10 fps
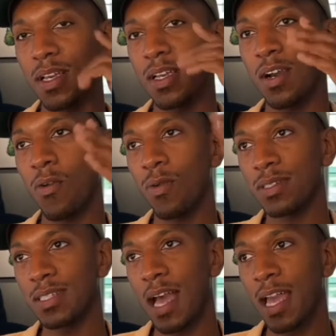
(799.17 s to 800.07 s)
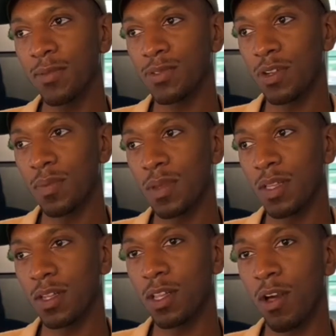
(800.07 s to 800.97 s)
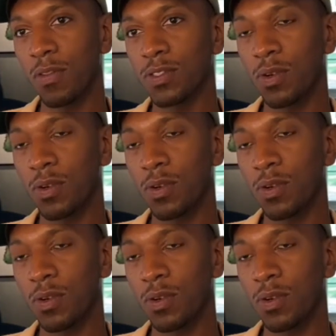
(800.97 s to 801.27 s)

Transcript: On one side, it was going to be the clothing store.